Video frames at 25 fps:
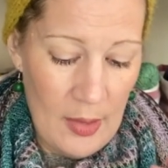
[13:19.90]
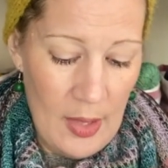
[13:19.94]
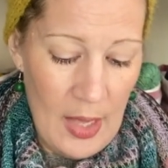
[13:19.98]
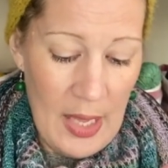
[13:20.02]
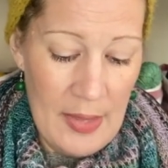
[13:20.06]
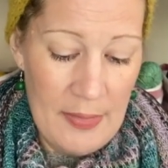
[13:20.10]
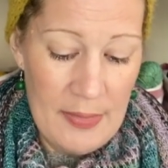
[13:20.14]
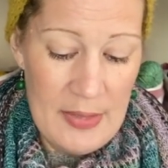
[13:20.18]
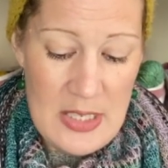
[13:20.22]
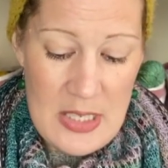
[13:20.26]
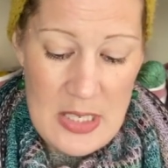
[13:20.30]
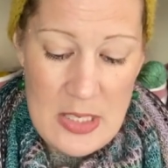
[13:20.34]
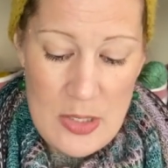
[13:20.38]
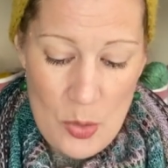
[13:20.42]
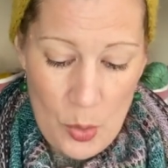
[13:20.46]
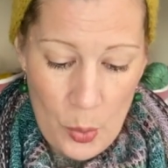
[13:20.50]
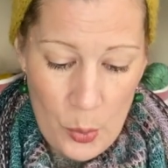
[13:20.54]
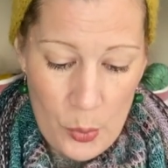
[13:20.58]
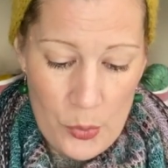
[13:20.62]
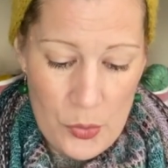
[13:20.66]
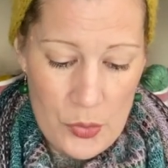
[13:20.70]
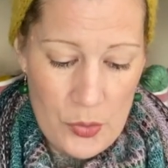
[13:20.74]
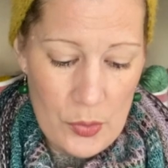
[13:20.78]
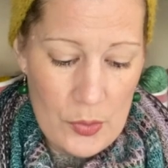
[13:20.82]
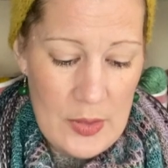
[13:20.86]
And this is
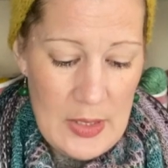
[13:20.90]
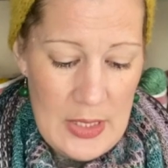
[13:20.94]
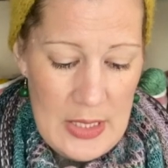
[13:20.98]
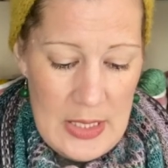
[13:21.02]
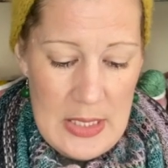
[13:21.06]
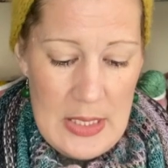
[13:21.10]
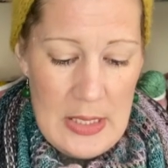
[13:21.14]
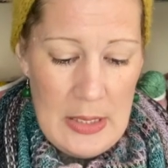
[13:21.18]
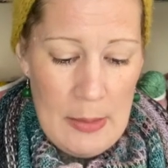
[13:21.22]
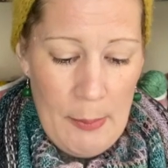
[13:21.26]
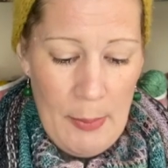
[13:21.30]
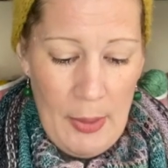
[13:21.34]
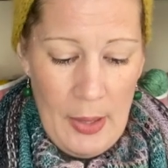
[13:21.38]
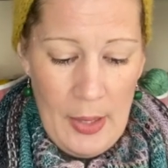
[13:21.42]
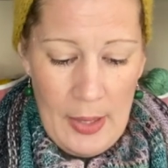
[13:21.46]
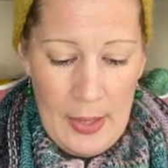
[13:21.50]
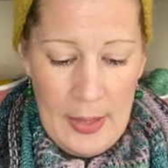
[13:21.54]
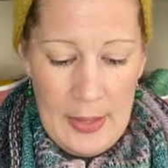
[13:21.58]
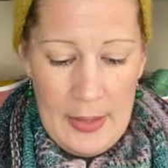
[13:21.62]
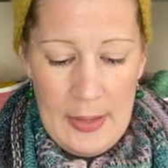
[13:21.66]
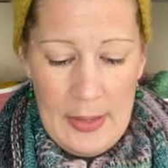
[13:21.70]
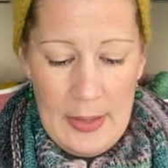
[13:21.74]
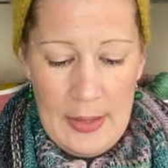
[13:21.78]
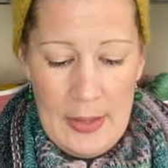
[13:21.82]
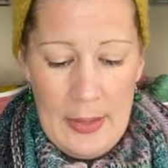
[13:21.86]
also knit in
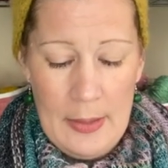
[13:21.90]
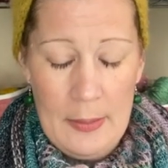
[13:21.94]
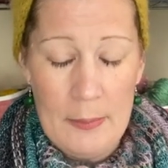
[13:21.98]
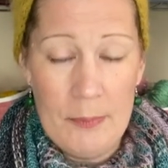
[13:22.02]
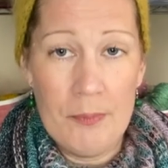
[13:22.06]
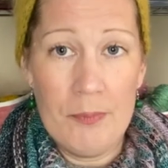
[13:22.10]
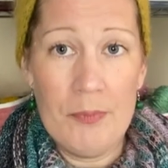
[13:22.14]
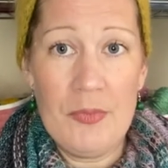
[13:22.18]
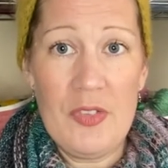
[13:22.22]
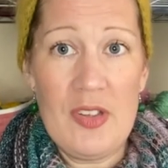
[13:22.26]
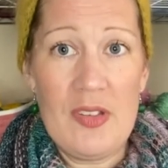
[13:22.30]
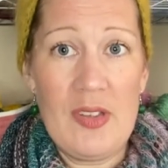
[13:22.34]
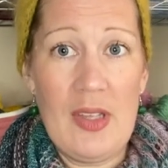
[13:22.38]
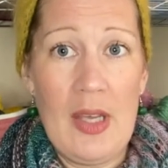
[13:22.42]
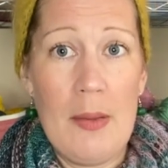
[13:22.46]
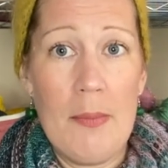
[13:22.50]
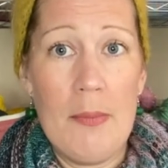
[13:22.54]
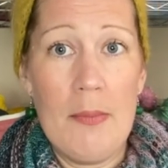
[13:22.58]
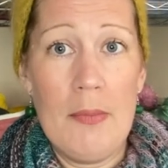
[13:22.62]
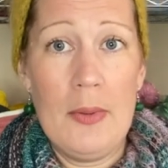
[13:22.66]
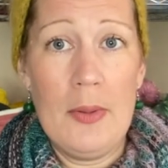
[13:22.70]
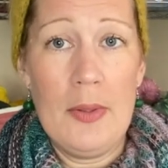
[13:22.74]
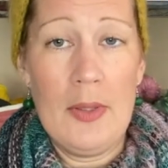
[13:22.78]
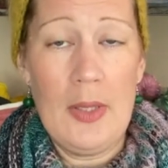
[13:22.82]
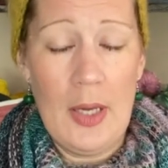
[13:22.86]
my, um, the
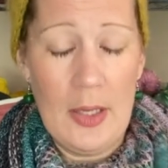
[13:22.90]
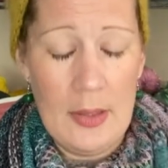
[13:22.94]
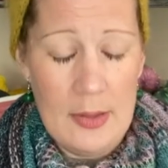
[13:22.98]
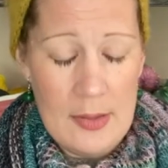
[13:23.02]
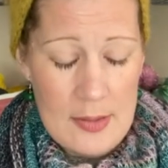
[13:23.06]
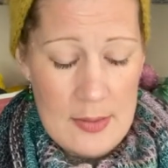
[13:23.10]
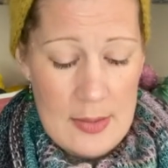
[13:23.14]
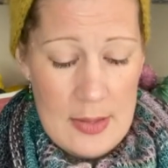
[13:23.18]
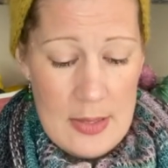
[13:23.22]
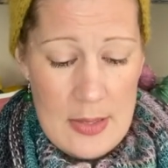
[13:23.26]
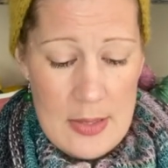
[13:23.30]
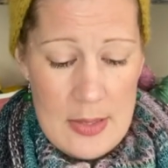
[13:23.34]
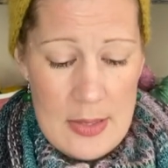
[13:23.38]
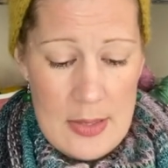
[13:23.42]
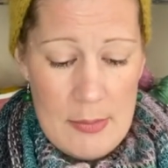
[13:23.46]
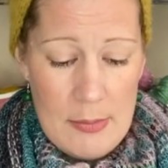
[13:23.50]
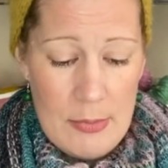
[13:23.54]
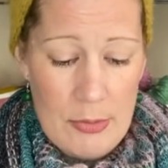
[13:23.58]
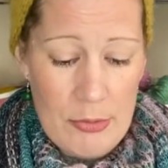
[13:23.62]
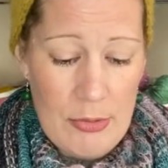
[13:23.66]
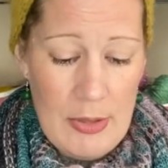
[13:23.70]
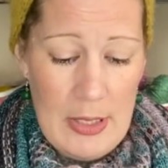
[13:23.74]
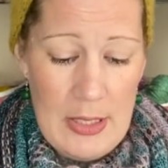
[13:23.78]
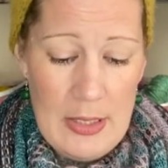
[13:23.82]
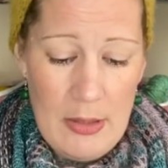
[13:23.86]
same yarn as this, the
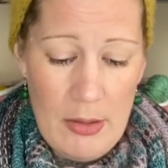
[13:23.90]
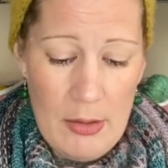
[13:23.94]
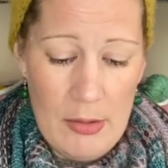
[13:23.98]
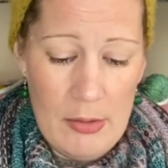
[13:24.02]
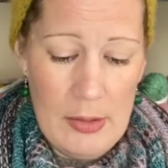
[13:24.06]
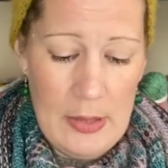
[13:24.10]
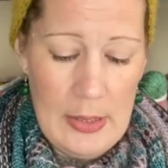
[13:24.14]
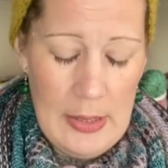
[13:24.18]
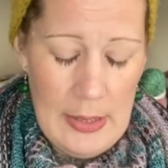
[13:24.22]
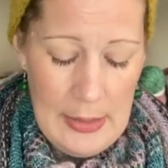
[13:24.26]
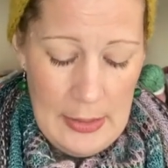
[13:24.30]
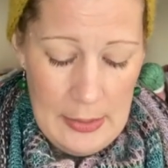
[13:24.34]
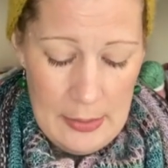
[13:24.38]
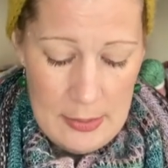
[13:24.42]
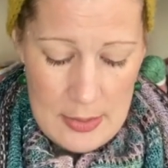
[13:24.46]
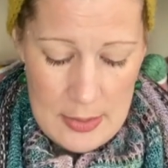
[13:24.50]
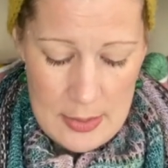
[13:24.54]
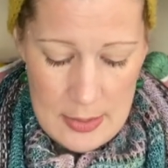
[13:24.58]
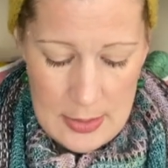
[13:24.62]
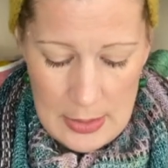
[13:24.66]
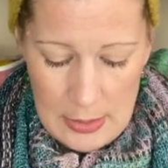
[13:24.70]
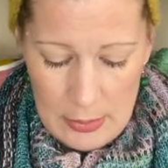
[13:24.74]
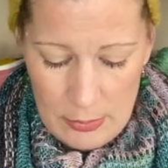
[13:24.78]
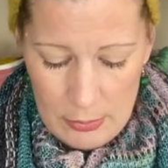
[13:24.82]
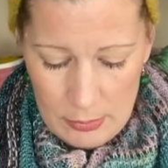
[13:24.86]
Merino Linen
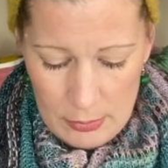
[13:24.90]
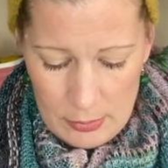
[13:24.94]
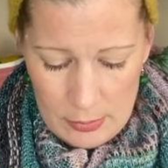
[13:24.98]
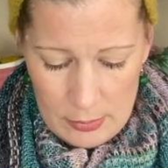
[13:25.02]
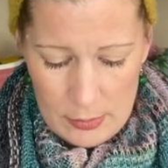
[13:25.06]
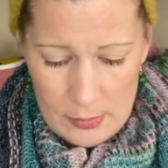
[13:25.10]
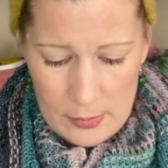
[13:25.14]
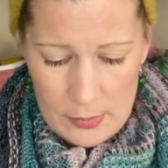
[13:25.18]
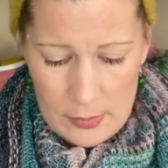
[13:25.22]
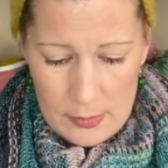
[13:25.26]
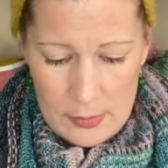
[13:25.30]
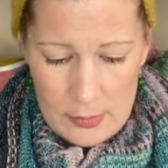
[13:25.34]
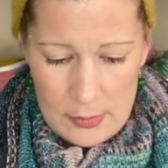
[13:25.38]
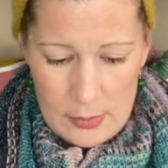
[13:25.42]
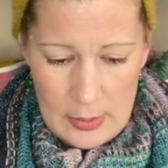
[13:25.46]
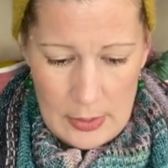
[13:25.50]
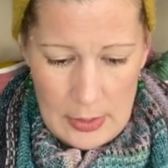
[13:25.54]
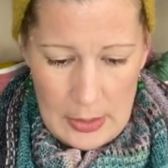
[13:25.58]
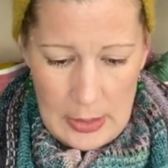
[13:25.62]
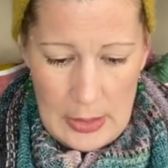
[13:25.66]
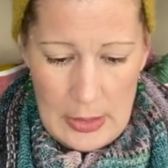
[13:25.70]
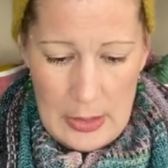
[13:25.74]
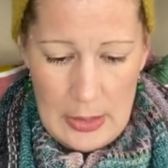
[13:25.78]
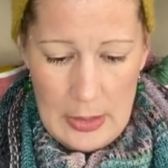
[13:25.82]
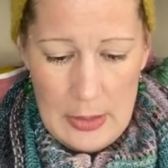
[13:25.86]
Singles
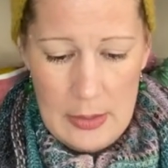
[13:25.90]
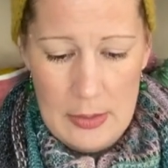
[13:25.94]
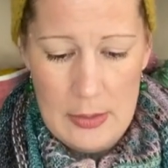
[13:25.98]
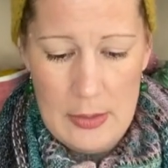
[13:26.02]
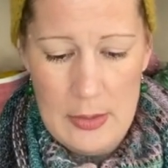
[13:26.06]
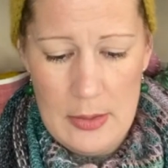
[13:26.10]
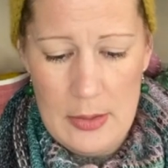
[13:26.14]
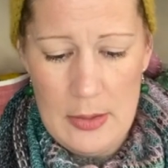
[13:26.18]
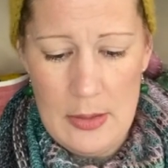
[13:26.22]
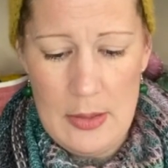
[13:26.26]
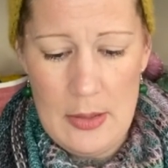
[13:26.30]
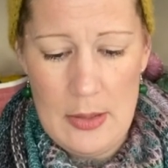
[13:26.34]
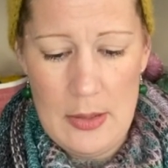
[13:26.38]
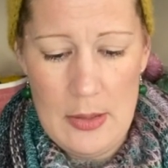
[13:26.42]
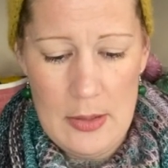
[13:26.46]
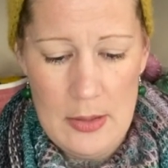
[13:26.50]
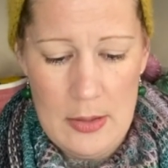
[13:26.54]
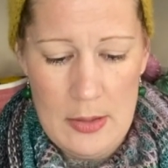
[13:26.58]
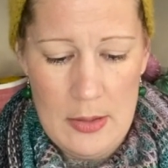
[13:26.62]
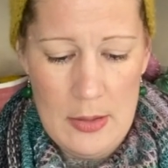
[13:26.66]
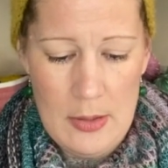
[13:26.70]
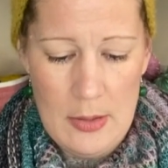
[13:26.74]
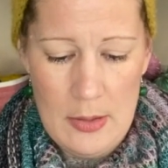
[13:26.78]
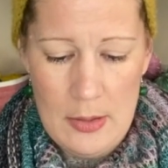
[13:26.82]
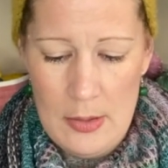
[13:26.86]
in
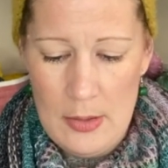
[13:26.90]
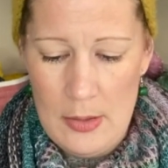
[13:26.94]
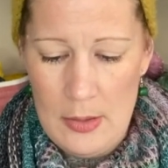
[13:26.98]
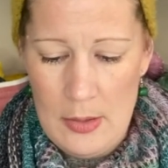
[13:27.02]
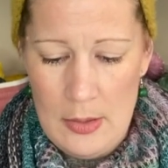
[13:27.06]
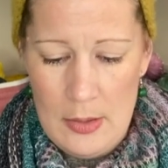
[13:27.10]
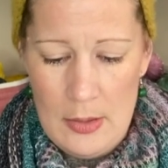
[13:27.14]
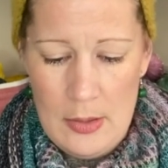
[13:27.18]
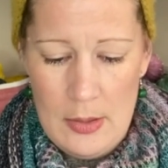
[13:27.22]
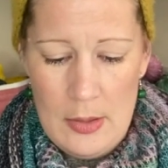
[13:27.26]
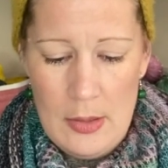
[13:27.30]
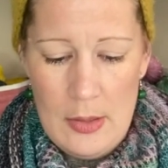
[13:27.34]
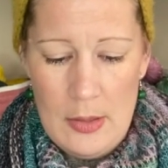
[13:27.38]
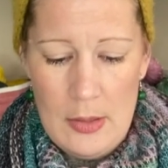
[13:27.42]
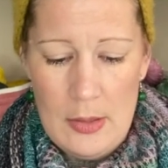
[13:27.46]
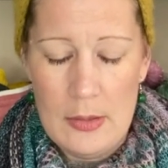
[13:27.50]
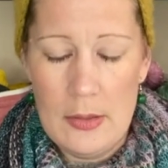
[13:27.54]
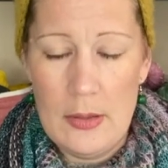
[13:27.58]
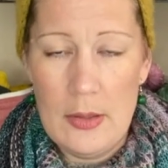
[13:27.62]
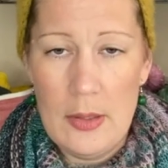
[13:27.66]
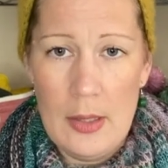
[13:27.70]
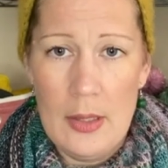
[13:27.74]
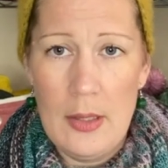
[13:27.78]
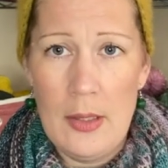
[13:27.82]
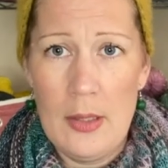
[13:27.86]

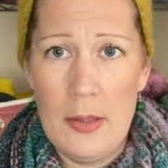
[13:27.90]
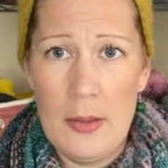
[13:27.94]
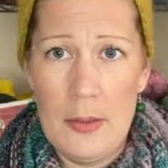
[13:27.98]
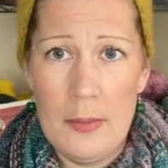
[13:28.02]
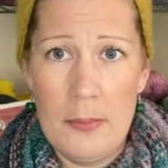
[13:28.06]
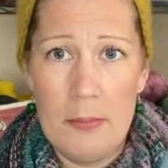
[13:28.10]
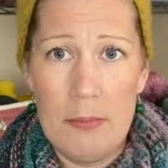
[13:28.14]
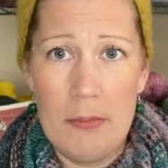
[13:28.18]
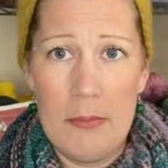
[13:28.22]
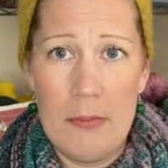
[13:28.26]
the,